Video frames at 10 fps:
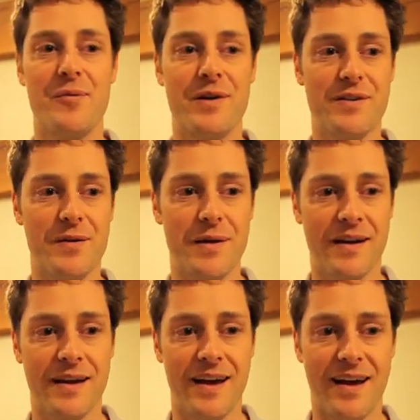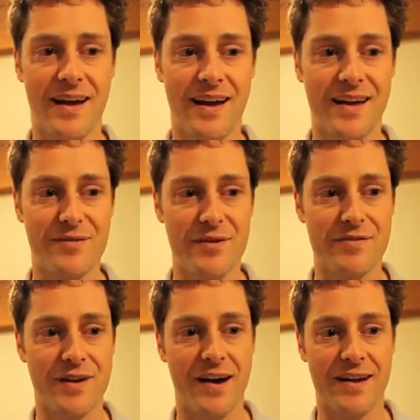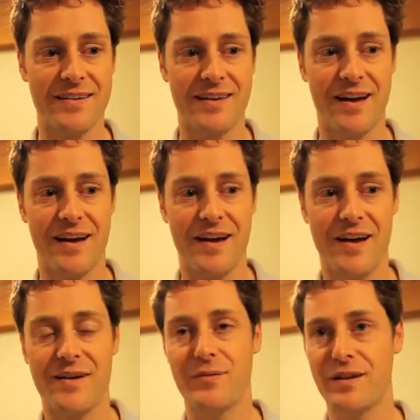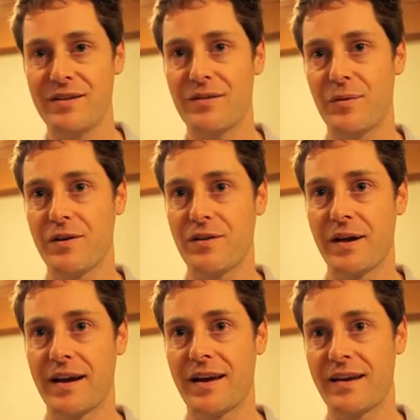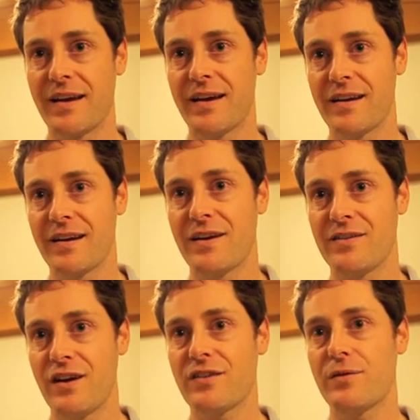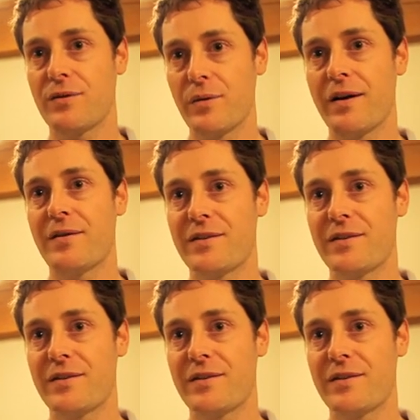We've got a release that we're doing in conjunction with Twitter,